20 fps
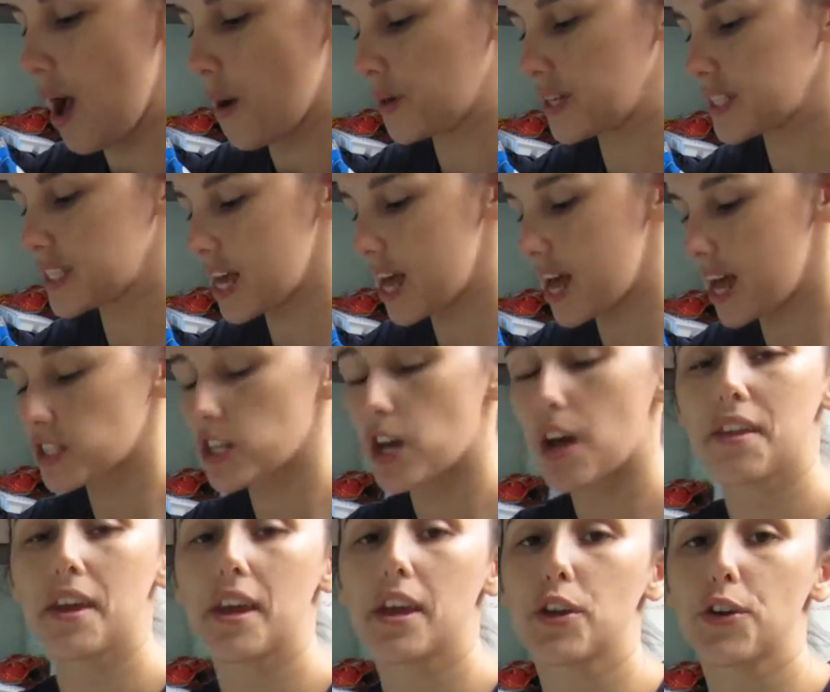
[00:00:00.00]
Once it has
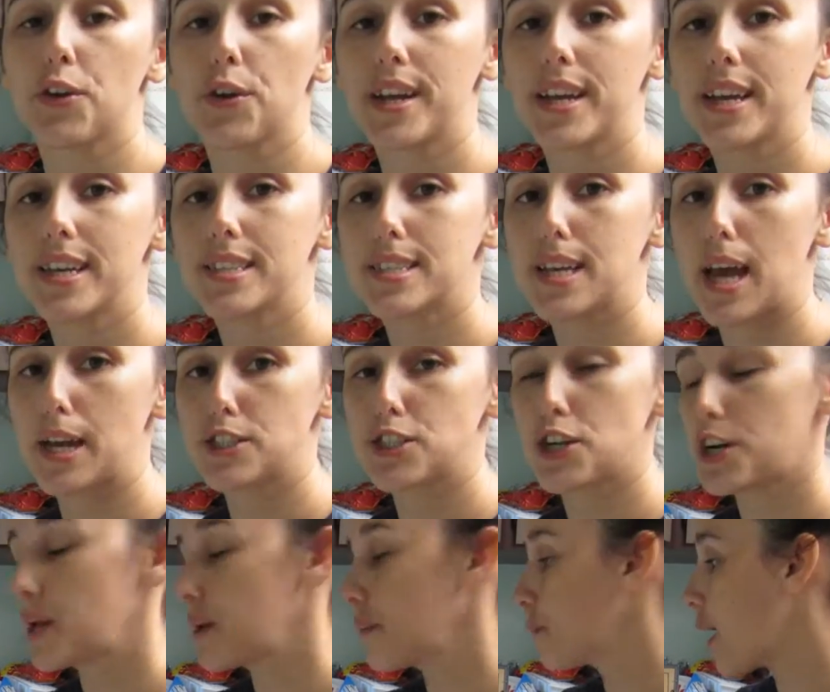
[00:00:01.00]
all the ingredients, I
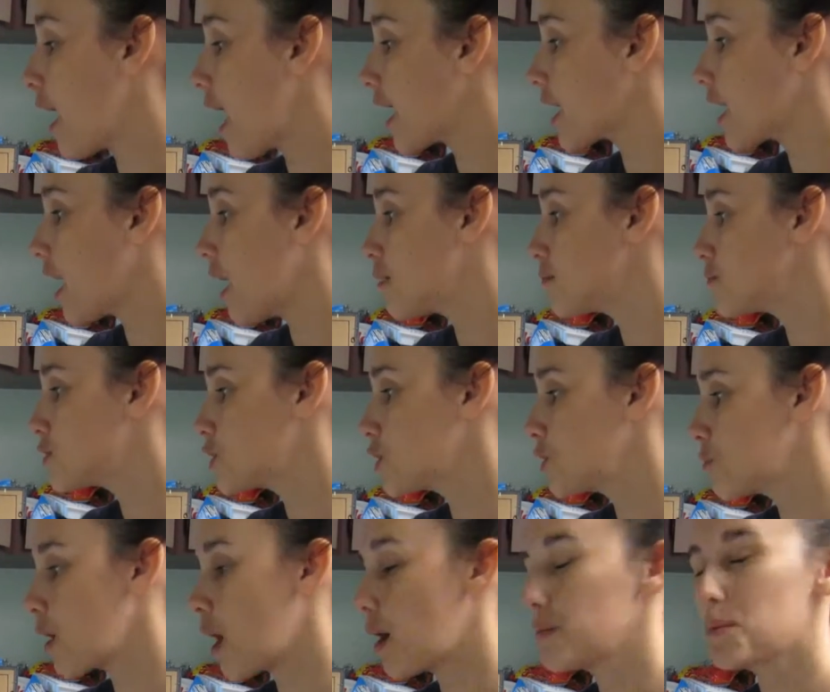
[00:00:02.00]
turn it back up
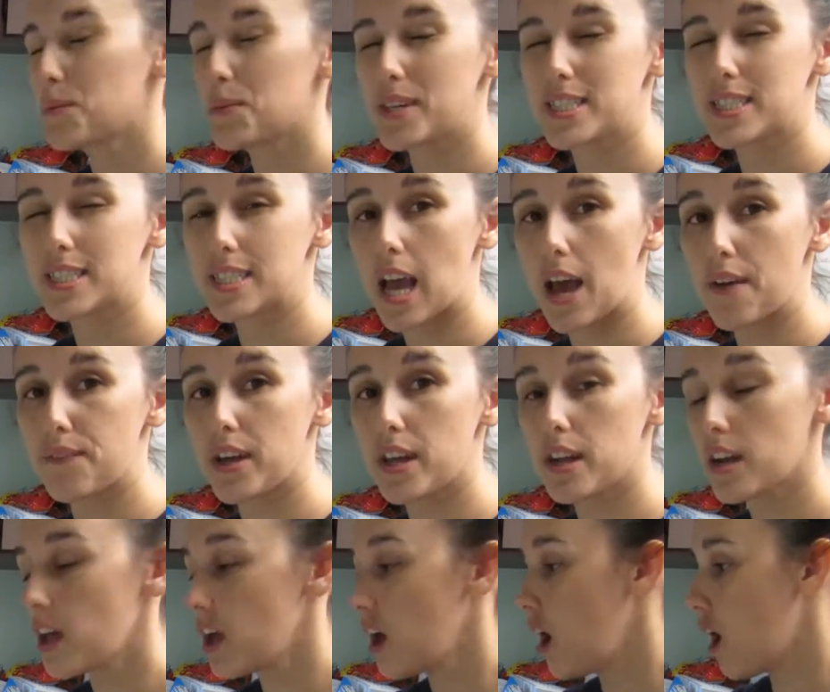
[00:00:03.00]
to probably
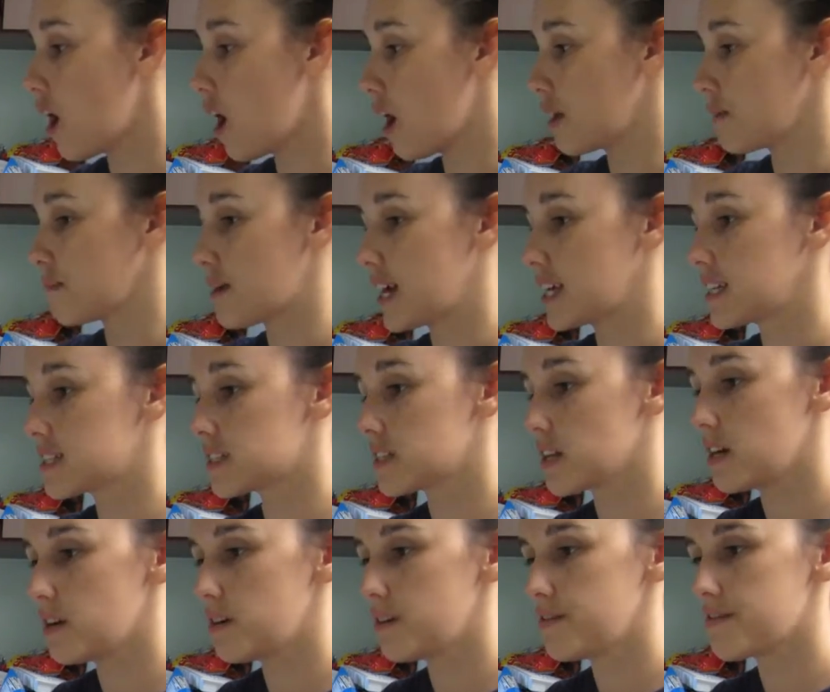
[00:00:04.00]
7 on my
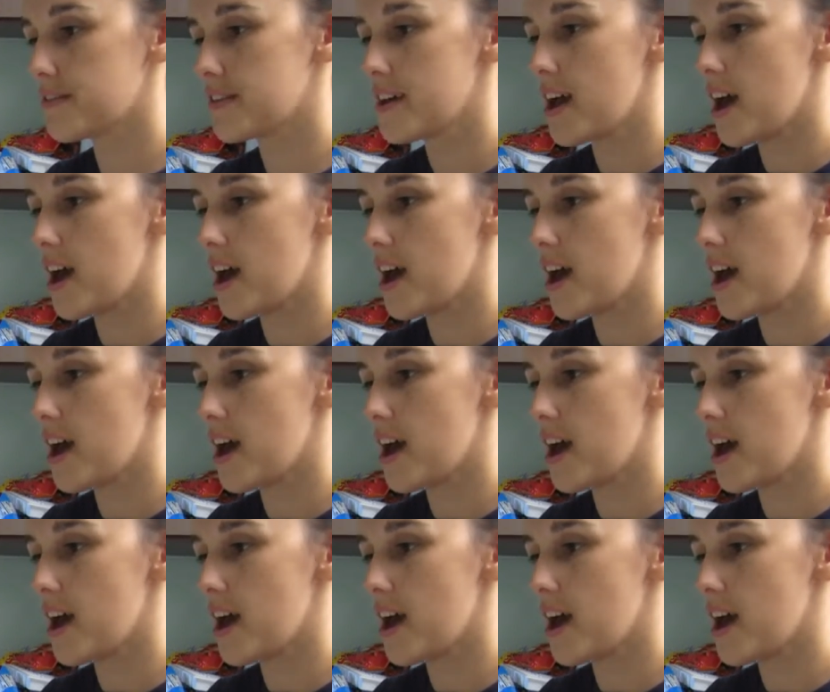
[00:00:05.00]
stove,